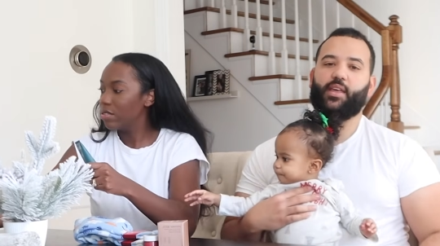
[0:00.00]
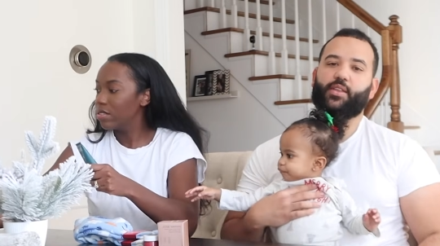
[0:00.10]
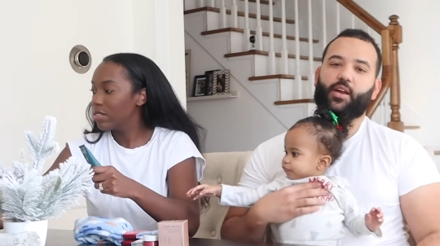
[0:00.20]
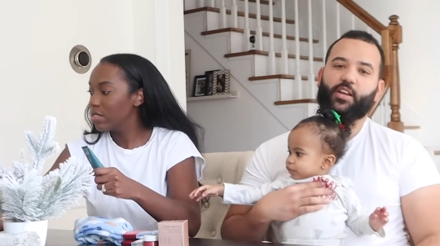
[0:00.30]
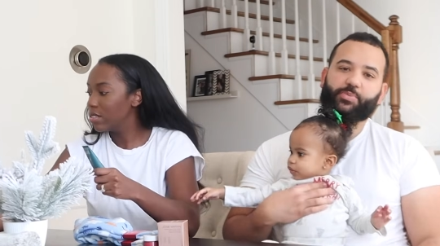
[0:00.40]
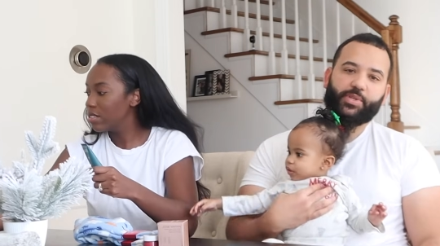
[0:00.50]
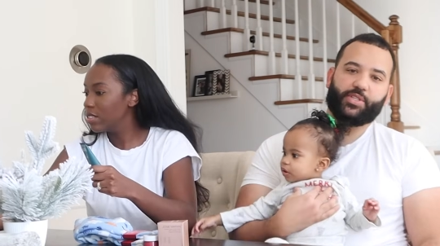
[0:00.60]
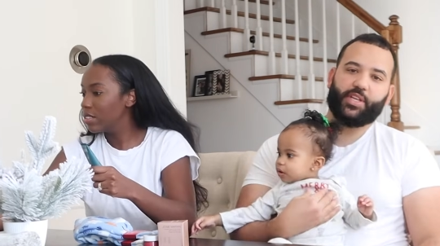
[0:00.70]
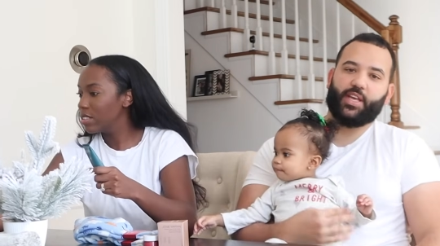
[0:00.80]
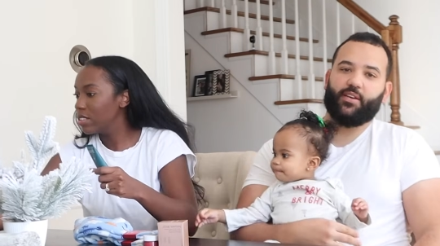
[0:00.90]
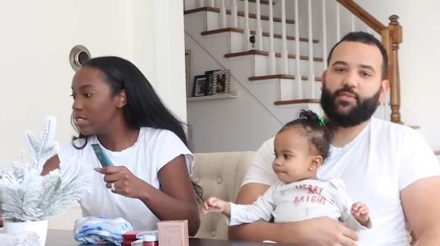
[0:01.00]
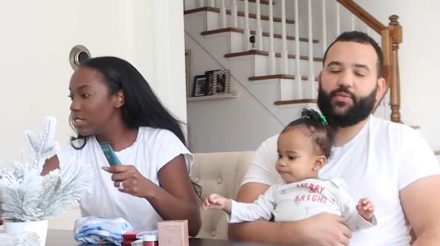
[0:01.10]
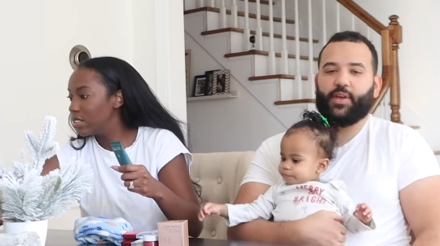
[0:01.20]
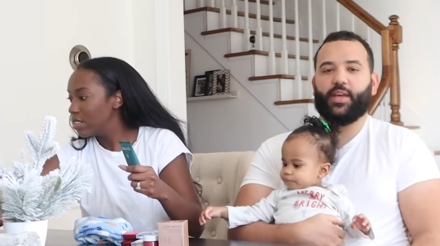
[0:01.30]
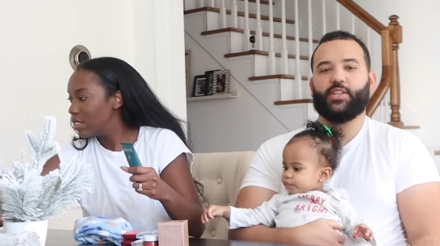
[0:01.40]
Speaker 1: either husband to give
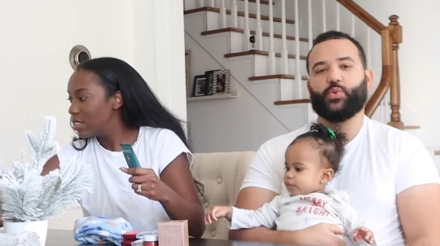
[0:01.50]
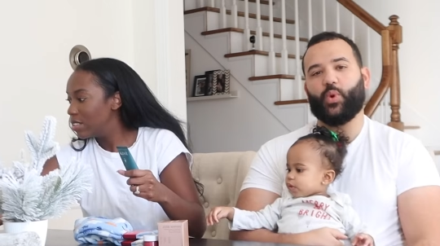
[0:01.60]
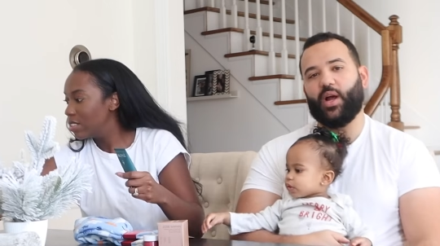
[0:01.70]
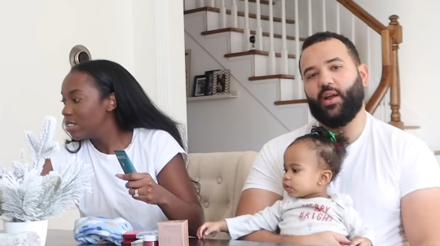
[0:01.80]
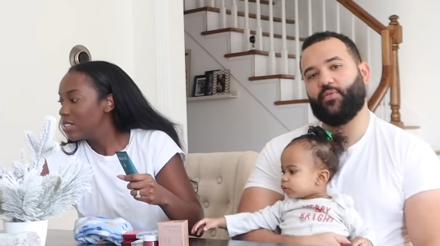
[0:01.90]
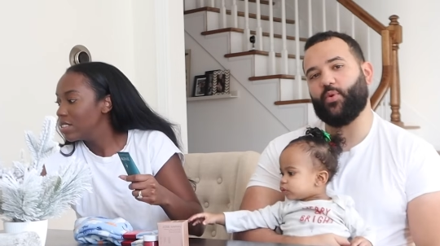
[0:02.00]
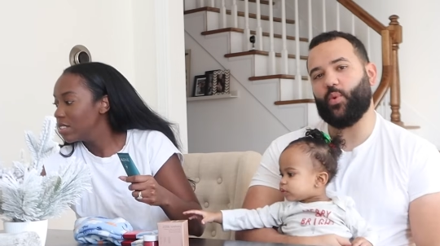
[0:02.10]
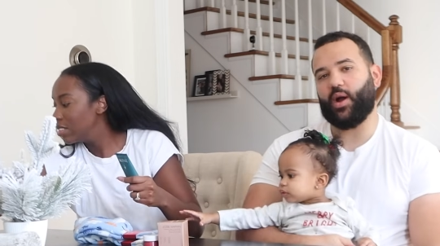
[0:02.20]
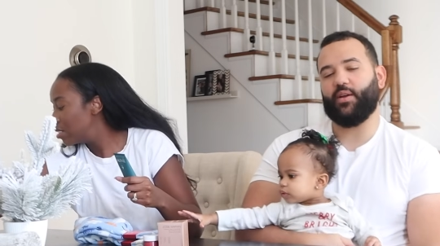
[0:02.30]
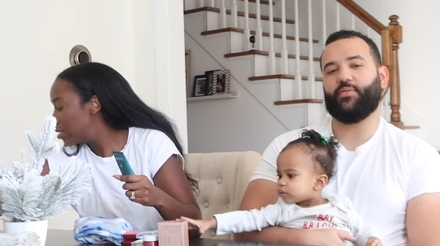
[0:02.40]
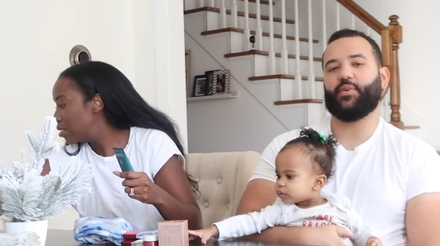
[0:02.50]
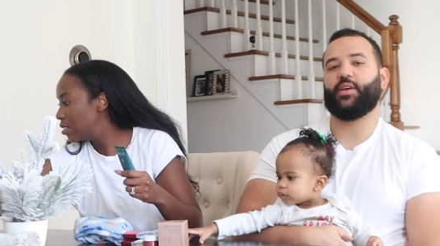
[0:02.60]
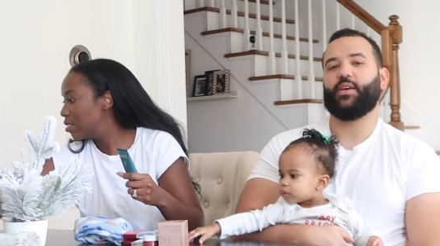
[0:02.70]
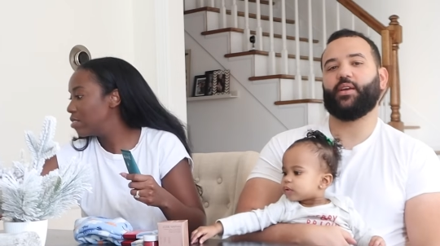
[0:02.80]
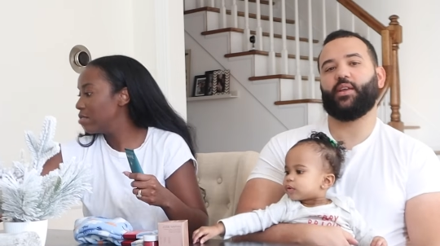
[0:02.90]
his wife or wife
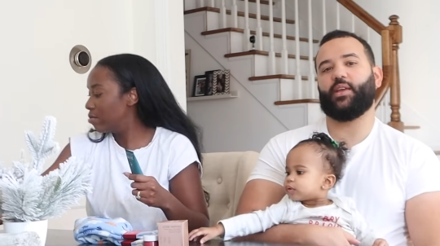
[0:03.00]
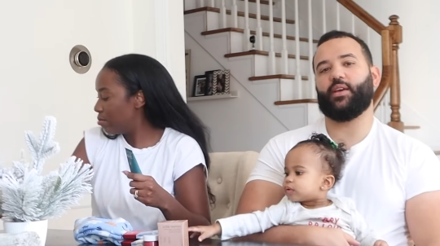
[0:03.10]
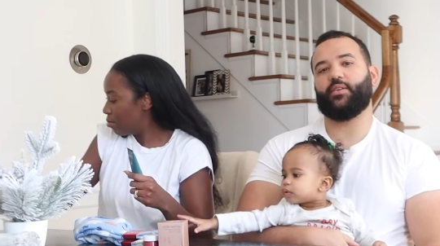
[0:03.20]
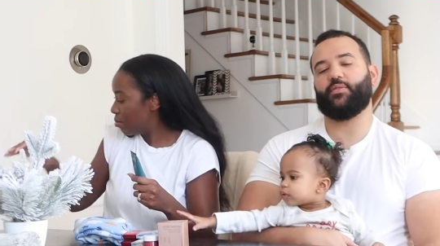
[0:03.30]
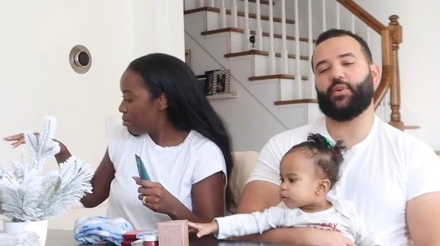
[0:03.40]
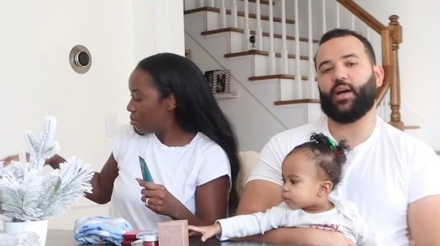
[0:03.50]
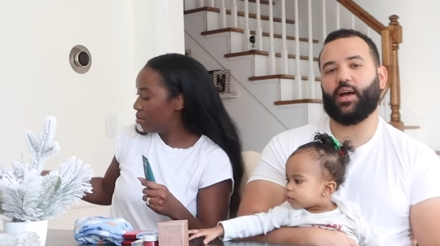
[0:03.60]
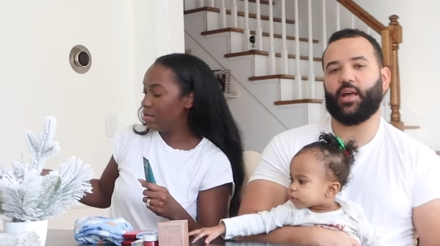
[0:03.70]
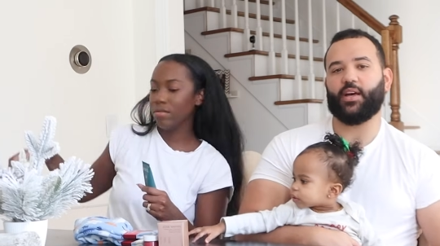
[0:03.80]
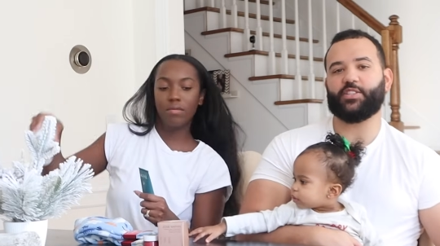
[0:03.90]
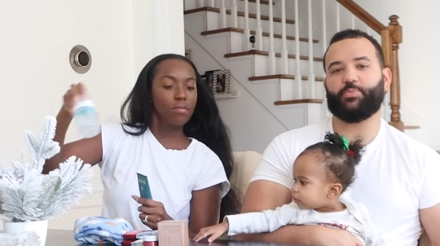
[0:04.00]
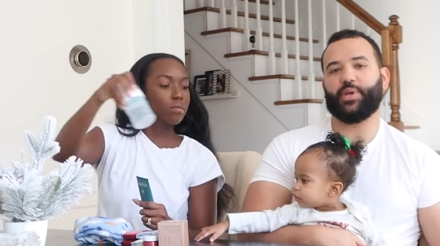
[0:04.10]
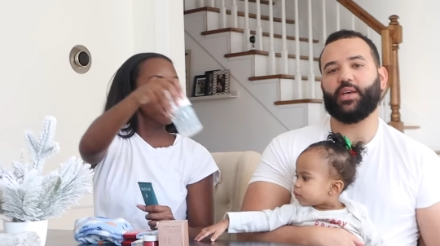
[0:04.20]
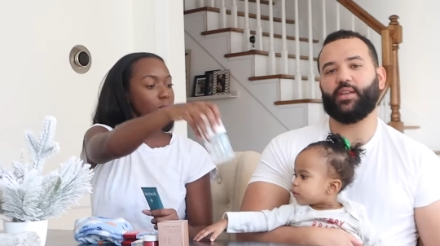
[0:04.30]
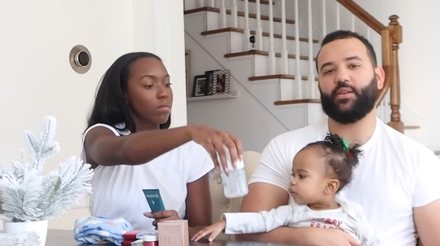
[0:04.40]
give a uh,
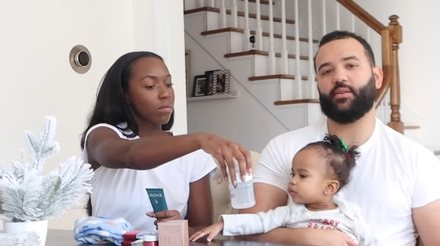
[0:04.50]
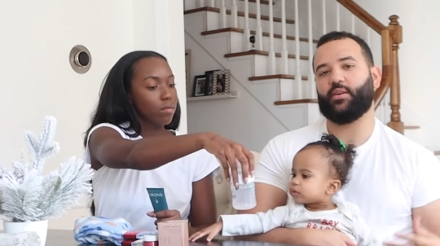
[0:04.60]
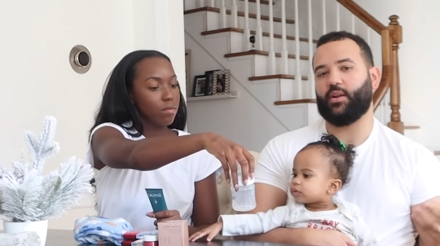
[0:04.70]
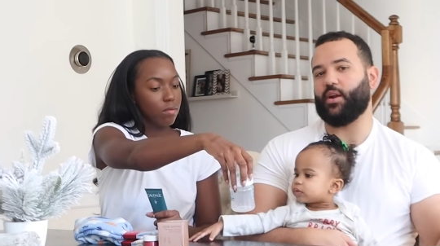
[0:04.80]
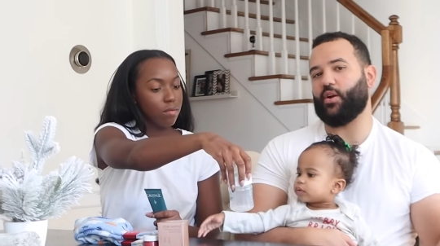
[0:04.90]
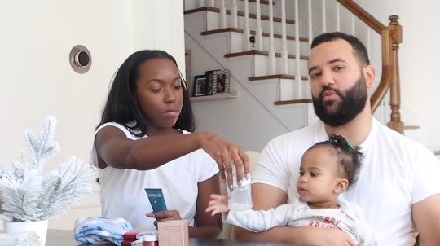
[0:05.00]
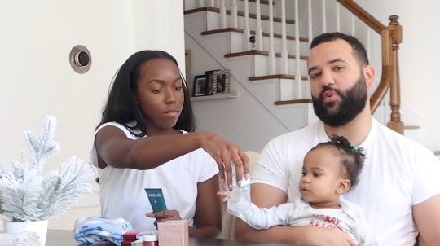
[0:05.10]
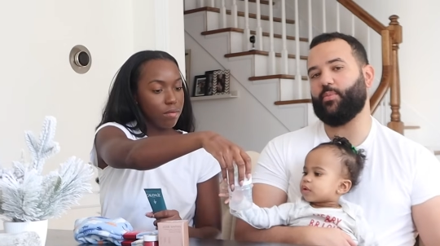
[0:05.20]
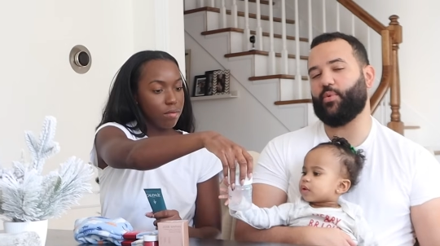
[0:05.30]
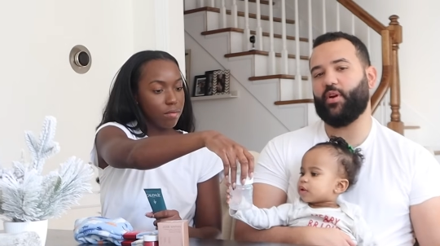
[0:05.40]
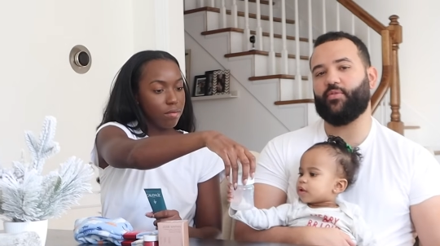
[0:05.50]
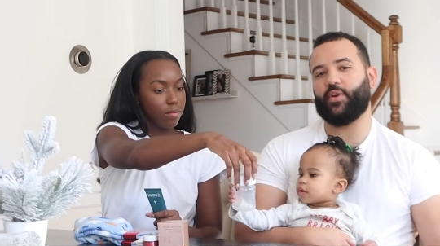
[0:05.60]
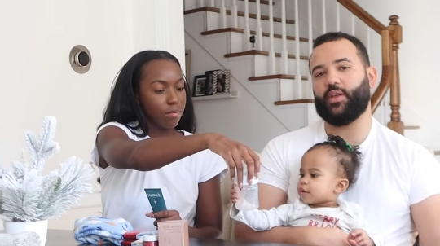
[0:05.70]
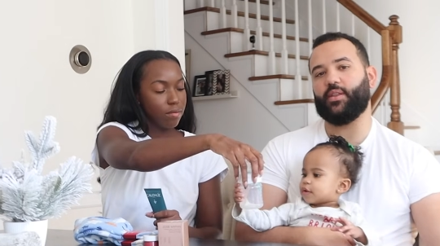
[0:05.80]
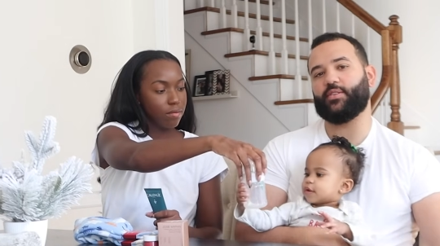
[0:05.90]
husband, girlfriend,
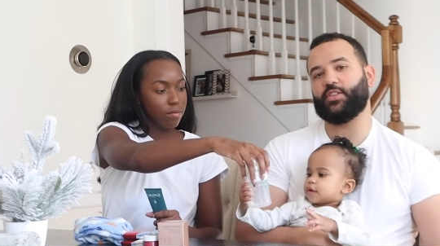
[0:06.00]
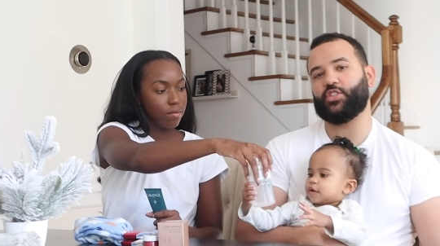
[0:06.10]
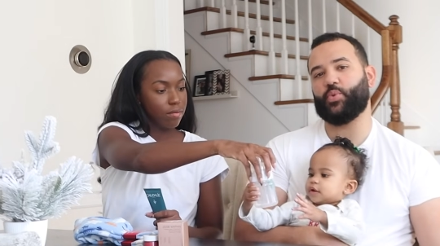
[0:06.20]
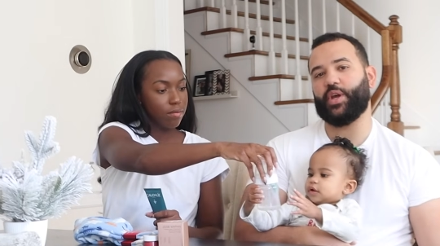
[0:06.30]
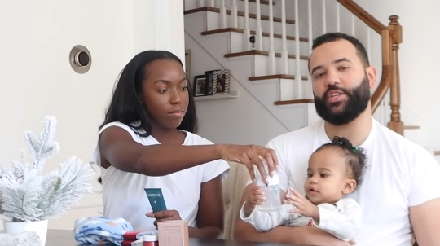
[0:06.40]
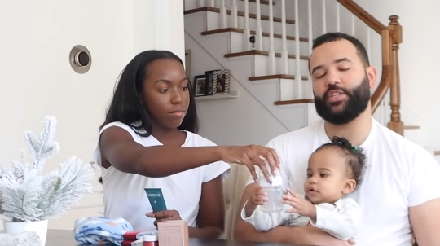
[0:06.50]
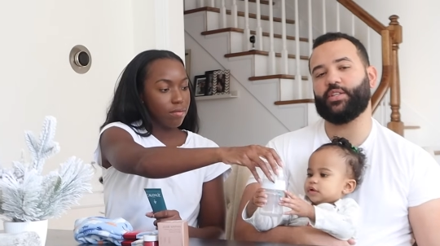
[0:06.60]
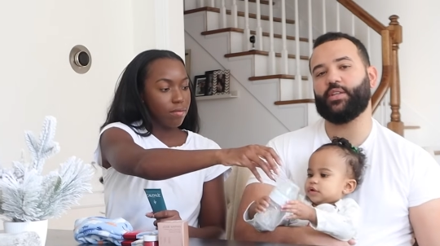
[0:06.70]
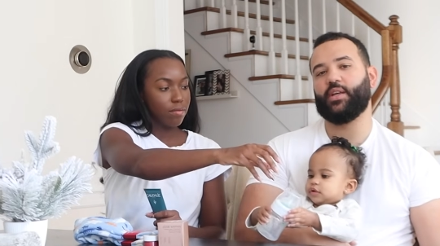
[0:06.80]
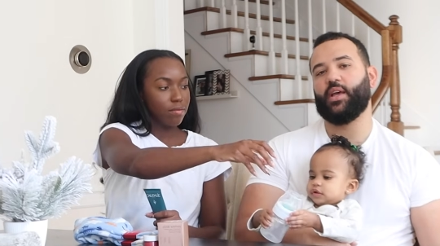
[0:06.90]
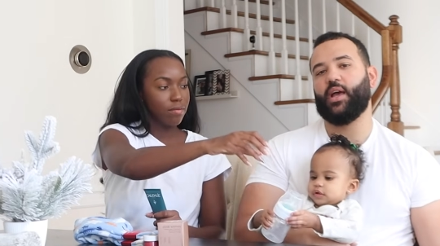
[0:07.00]
boyfriend situation.